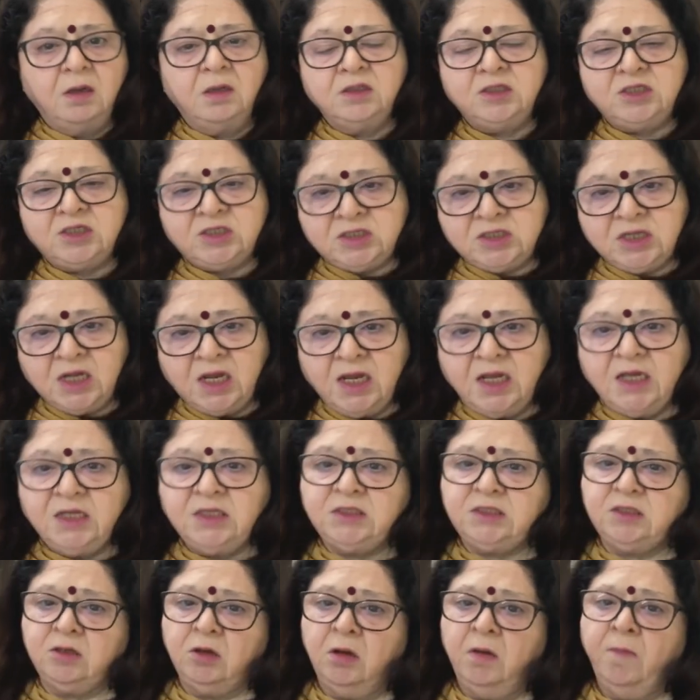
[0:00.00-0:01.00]

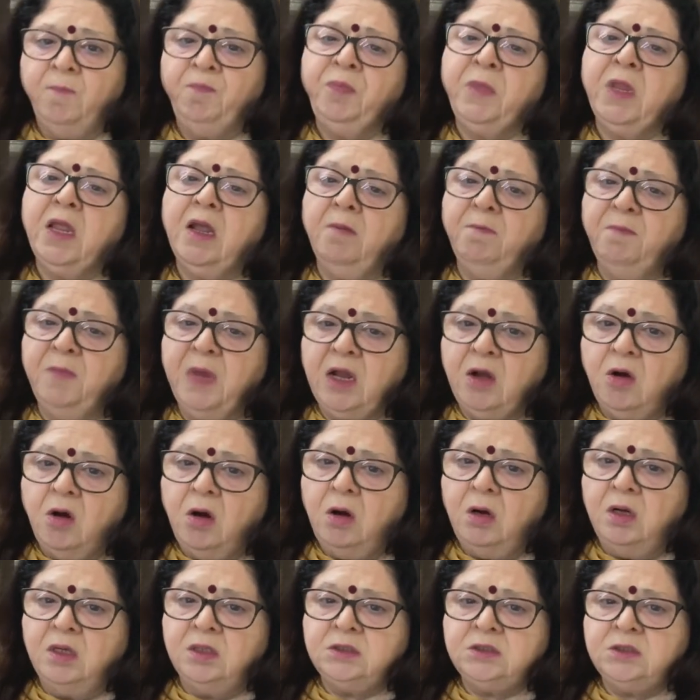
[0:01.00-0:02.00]
stays
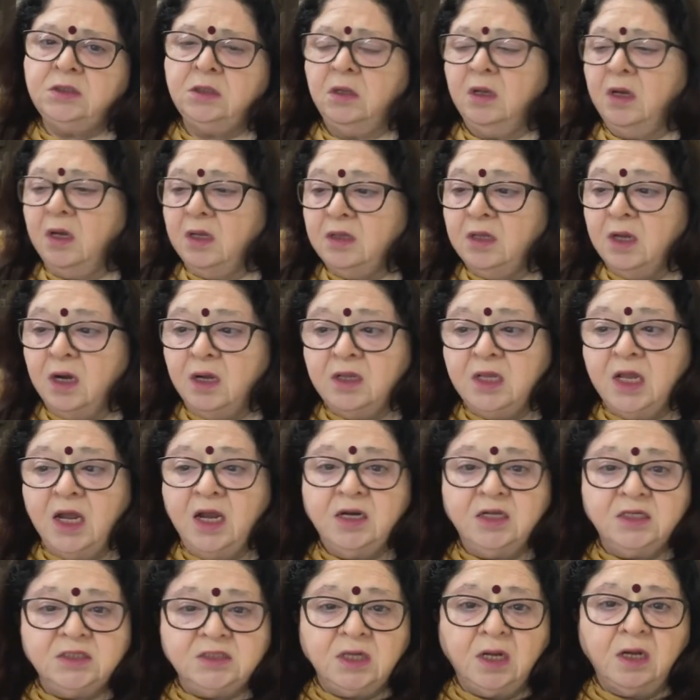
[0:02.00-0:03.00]
because
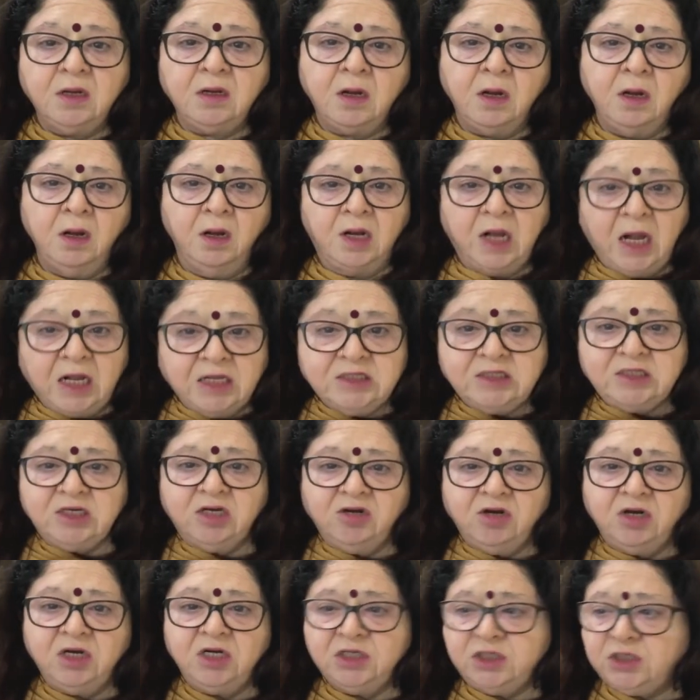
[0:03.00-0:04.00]
there is a
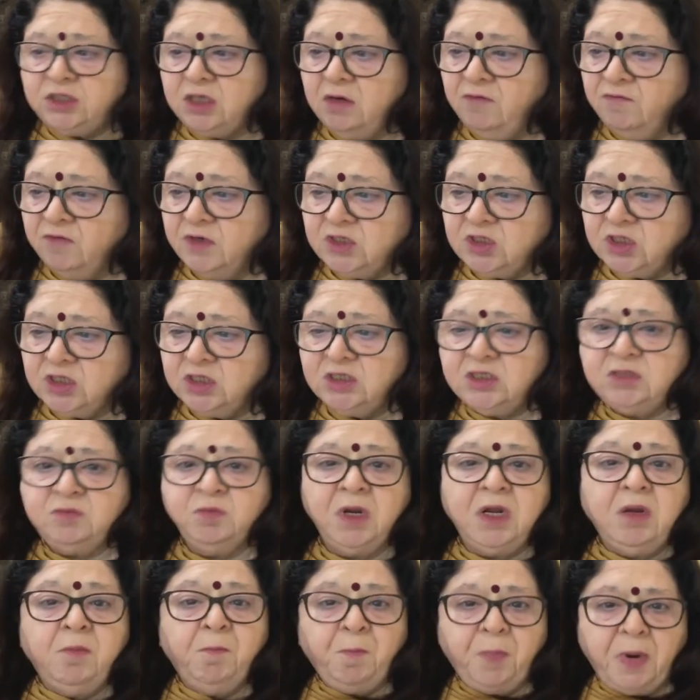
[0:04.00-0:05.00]
consideration which has
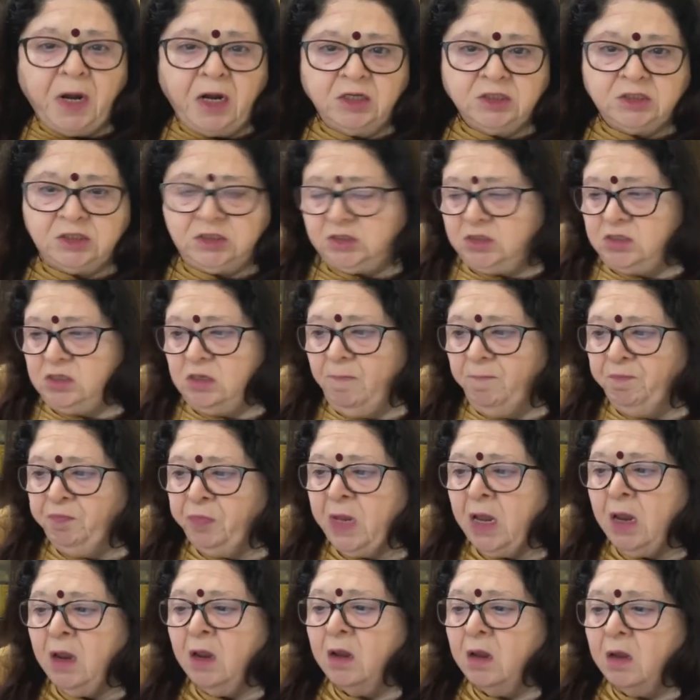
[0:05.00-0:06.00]
been passed
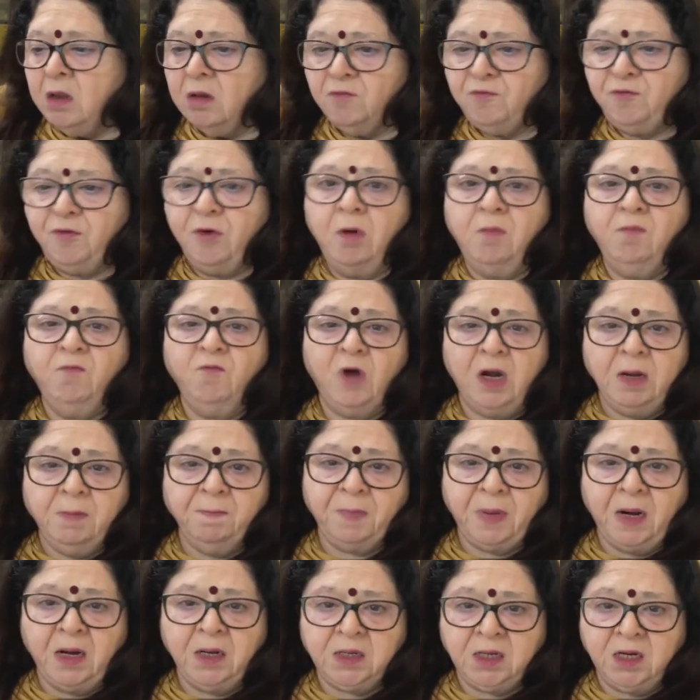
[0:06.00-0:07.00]
from
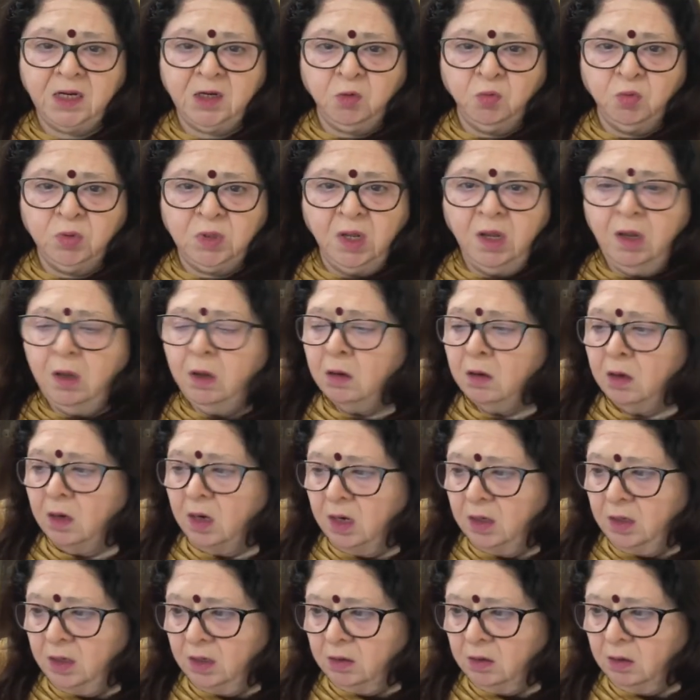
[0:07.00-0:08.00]
one party to the
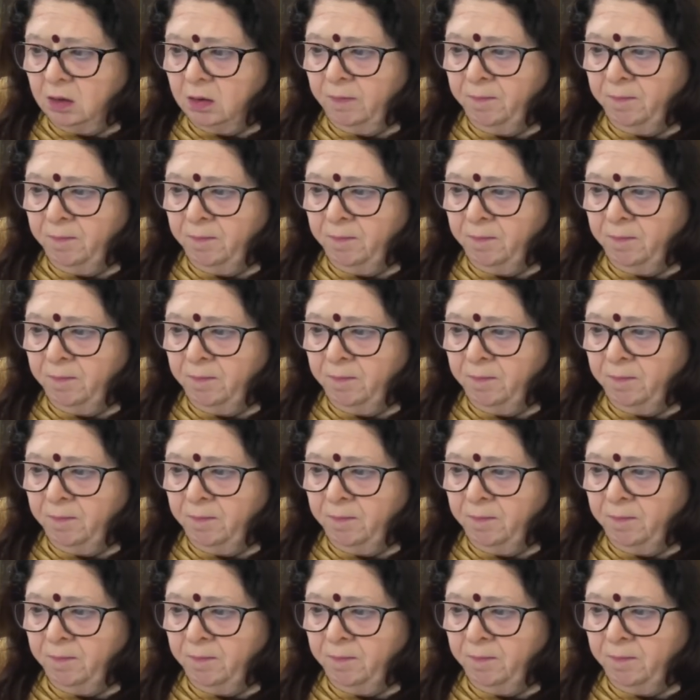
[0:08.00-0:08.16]
another.